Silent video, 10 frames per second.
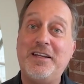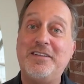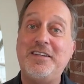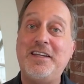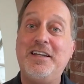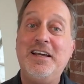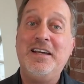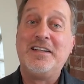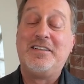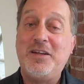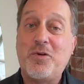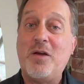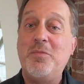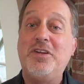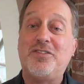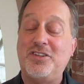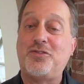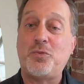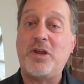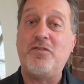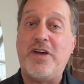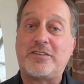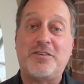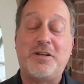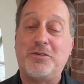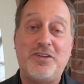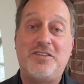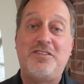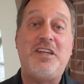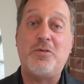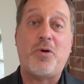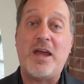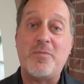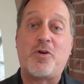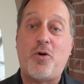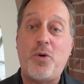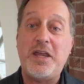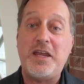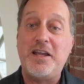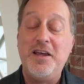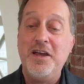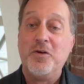Indeed, DRAM is the swing factor there. It's a DRAM queen.